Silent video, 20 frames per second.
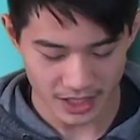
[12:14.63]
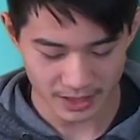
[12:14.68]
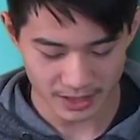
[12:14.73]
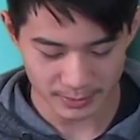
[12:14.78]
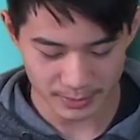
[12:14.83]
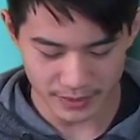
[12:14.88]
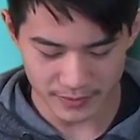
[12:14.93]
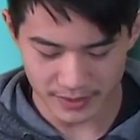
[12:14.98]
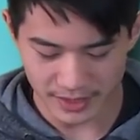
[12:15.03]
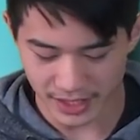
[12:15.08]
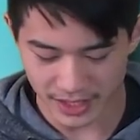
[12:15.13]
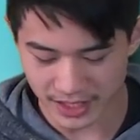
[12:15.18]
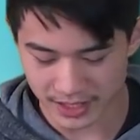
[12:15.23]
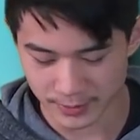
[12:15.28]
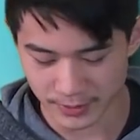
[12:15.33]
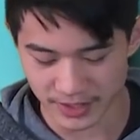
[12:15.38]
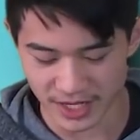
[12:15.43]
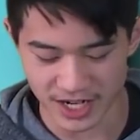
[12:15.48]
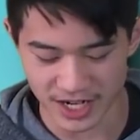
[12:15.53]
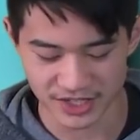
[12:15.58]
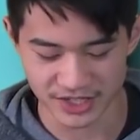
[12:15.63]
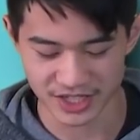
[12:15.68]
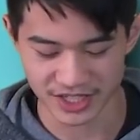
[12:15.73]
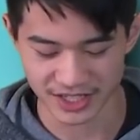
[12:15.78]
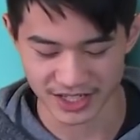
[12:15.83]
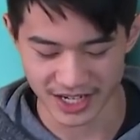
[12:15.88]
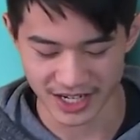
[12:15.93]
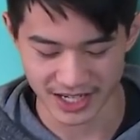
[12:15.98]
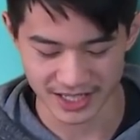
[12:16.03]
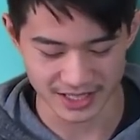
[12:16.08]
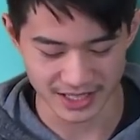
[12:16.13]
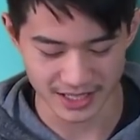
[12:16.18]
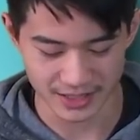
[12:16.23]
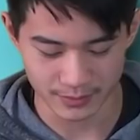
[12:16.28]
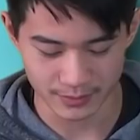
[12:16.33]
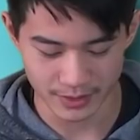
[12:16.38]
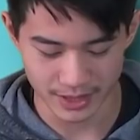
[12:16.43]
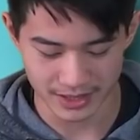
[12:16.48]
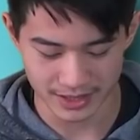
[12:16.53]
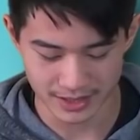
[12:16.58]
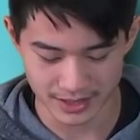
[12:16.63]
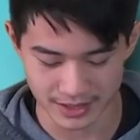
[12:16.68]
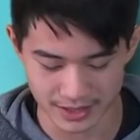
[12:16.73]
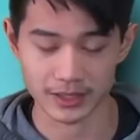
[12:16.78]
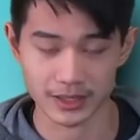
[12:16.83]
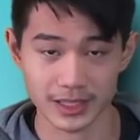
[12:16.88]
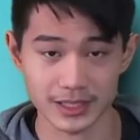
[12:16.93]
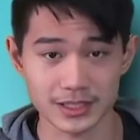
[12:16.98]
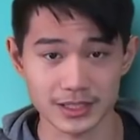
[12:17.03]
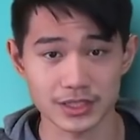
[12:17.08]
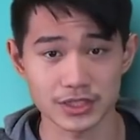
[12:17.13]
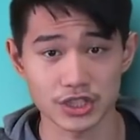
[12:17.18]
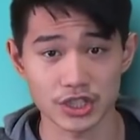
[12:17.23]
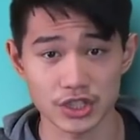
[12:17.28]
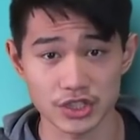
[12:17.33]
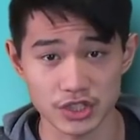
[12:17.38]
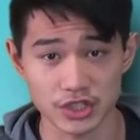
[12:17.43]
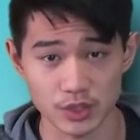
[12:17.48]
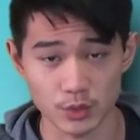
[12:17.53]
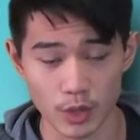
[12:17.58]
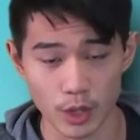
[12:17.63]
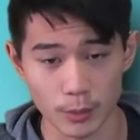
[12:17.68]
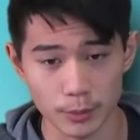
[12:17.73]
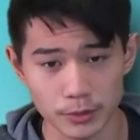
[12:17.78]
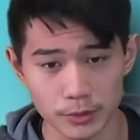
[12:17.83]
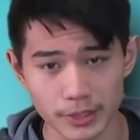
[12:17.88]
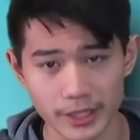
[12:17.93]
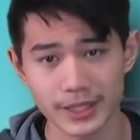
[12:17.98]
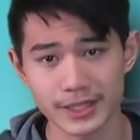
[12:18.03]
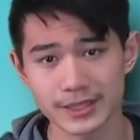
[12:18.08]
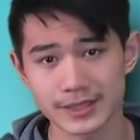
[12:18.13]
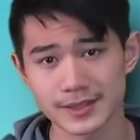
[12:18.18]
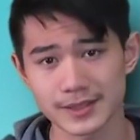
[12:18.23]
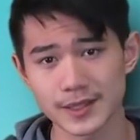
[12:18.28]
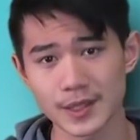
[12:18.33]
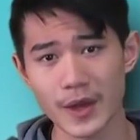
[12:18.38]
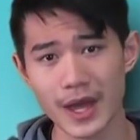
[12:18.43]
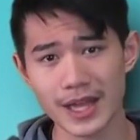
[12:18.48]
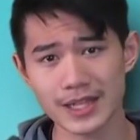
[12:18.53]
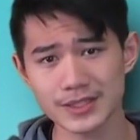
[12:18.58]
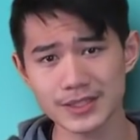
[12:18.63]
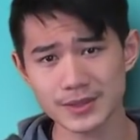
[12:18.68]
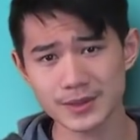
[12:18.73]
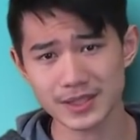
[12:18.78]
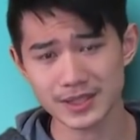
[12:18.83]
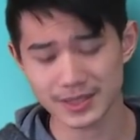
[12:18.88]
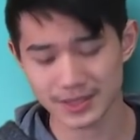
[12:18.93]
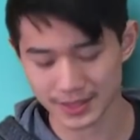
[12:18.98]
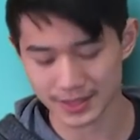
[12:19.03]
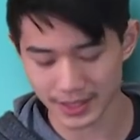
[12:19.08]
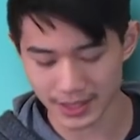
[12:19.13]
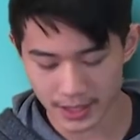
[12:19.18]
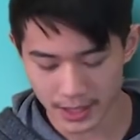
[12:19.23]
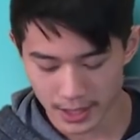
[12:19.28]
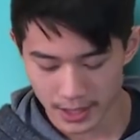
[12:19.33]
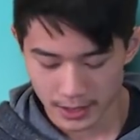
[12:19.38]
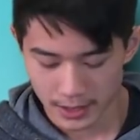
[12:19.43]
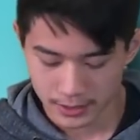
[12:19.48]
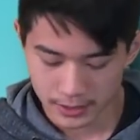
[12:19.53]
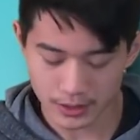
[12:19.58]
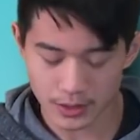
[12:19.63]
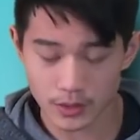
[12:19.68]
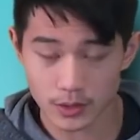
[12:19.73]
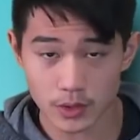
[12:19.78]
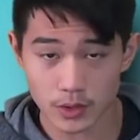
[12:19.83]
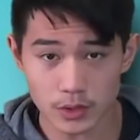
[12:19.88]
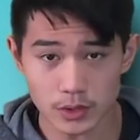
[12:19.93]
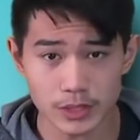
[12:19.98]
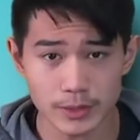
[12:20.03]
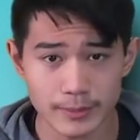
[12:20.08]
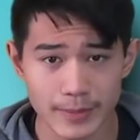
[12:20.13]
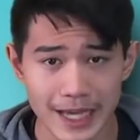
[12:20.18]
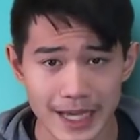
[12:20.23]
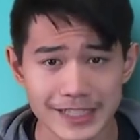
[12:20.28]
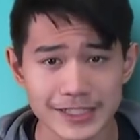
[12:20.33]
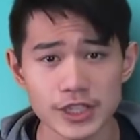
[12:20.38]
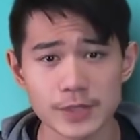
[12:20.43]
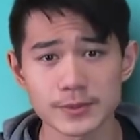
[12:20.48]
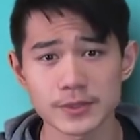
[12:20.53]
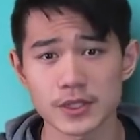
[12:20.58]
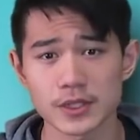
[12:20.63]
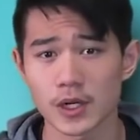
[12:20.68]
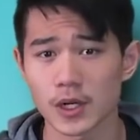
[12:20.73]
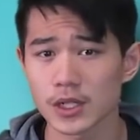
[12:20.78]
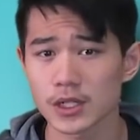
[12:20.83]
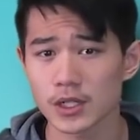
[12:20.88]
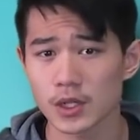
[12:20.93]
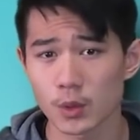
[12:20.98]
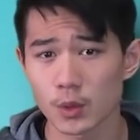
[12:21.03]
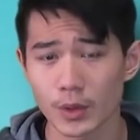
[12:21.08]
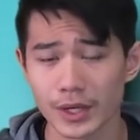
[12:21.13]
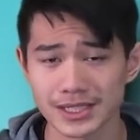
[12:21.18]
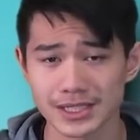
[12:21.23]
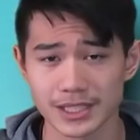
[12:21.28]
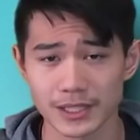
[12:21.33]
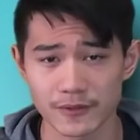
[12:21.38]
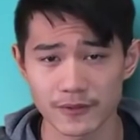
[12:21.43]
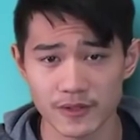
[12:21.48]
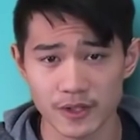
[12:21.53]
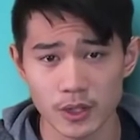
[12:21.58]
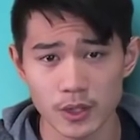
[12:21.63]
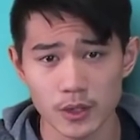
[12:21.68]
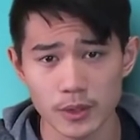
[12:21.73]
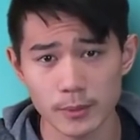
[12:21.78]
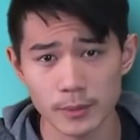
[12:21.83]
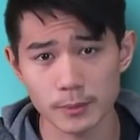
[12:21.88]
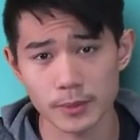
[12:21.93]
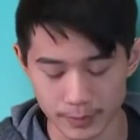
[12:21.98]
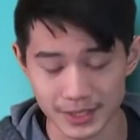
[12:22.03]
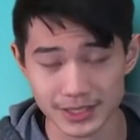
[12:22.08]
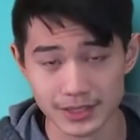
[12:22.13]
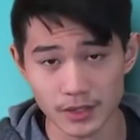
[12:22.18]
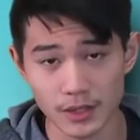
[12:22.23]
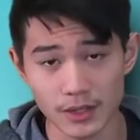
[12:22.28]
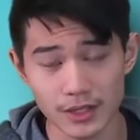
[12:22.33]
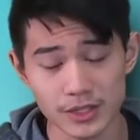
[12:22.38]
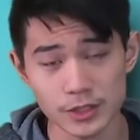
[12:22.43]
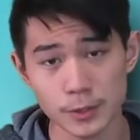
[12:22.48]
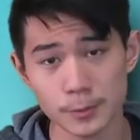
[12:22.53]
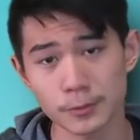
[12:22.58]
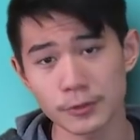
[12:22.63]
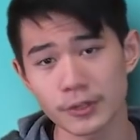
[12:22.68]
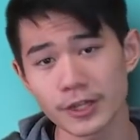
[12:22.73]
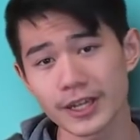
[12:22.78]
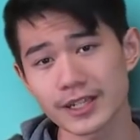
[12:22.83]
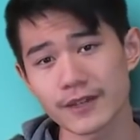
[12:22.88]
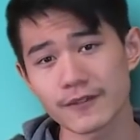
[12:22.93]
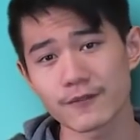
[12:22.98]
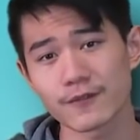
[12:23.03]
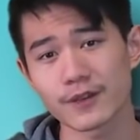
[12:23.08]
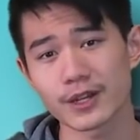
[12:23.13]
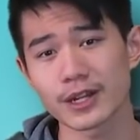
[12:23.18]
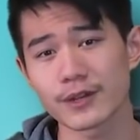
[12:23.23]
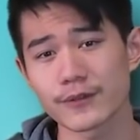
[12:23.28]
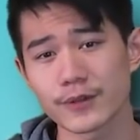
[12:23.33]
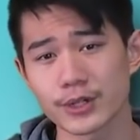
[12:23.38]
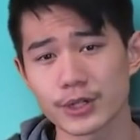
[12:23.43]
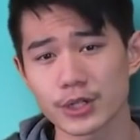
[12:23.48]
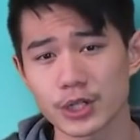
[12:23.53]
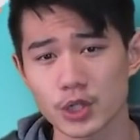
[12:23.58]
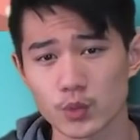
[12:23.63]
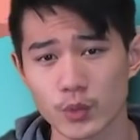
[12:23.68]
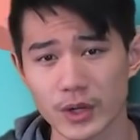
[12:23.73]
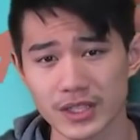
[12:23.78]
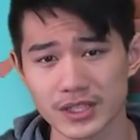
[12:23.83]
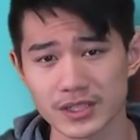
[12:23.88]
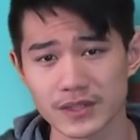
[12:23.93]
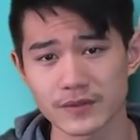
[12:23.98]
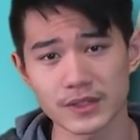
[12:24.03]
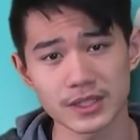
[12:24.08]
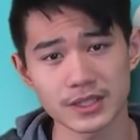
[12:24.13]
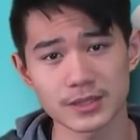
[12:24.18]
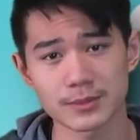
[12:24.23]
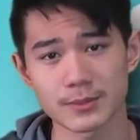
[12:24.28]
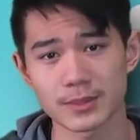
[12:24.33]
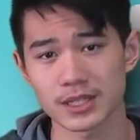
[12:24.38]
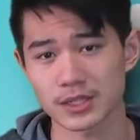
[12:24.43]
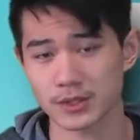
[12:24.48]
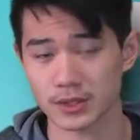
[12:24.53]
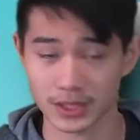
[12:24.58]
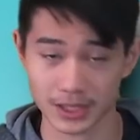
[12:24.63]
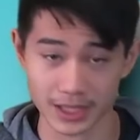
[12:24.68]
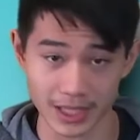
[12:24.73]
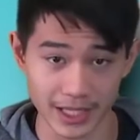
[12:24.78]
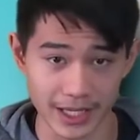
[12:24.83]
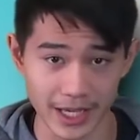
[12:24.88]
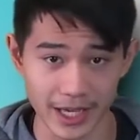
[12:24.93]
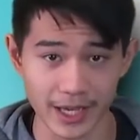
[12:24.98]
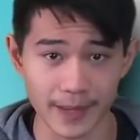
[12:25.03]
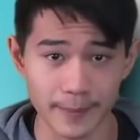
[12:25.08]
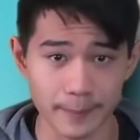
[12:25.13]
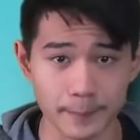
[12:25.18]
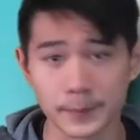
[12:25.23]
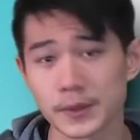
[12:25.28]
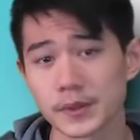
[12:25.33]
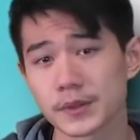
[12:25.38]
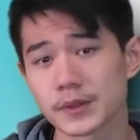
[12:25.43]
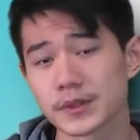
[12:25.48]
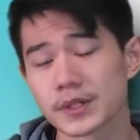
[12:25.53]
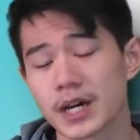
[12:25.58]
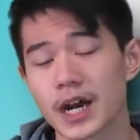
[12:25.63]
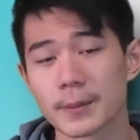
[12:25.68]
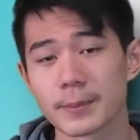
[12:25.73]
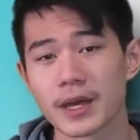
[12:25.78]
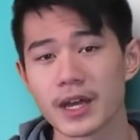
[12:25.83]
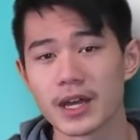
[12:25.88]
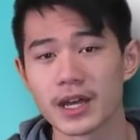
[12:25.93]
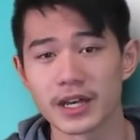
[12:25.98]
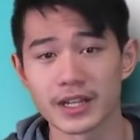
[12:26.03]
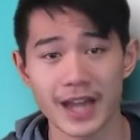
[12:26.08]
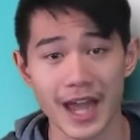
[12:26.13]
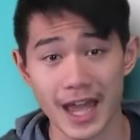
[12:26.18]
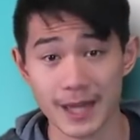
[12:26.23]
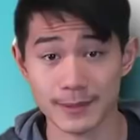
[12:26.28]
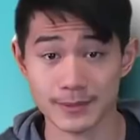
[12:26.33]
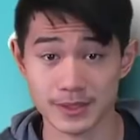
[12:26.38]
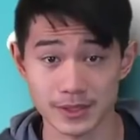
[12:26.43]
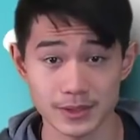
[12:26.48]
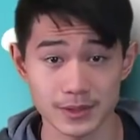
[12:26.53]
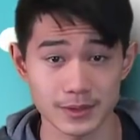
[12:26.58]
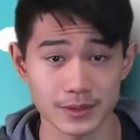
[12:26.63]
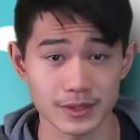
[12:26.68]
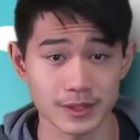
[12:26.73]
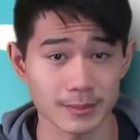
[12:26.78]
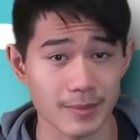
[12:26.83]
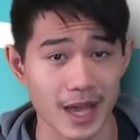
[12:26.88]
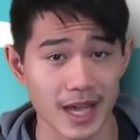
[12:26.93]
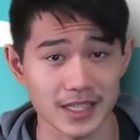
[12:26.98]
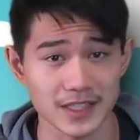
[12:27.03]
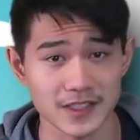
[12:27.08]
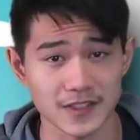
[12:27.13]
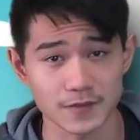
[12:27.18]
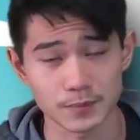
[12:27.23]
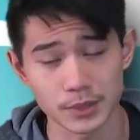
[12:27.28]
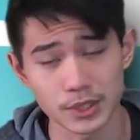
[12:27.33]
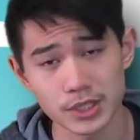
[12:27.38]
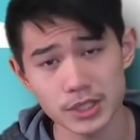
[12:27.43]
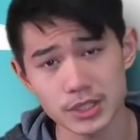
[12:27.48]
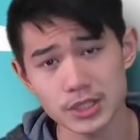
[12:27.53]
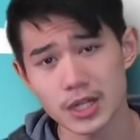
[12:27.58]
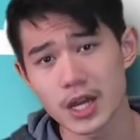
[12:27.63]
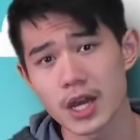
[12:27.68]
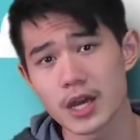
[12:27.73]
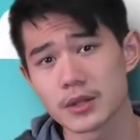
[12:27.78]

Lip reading: I believe the Ice Spirit actually connects anyways, and that's a GG well played. So as you can see, you know, Golem matchups are quite difficult, but as long as you're playing it very aggressively to make sure that they can't build up an absolutely massive push,